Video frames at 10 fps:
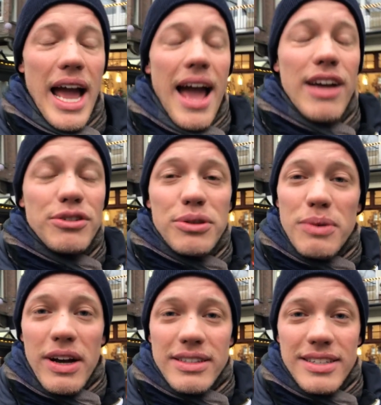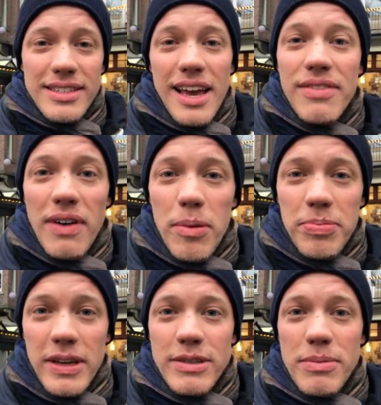I actually wanted to save up
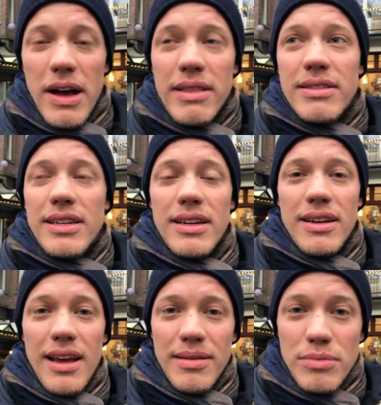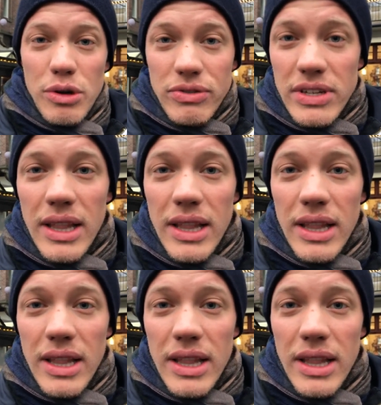these months and move to